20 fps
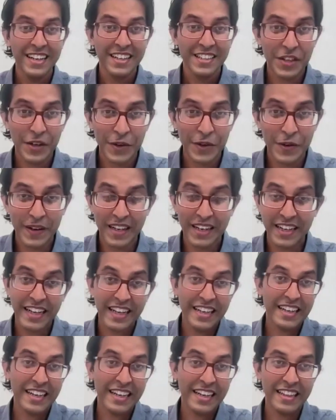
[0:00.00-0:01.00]
So
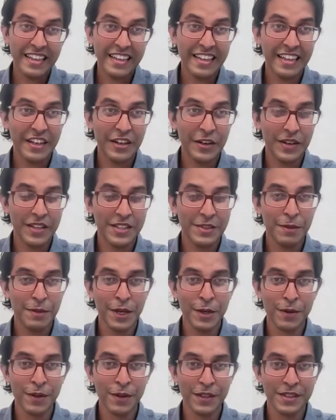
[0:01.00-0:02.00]
again, I think, as
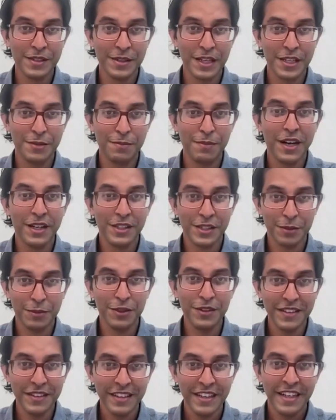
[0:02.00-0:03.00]
minimal as
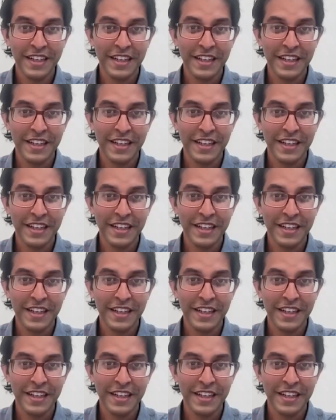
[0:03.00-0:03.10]
possible.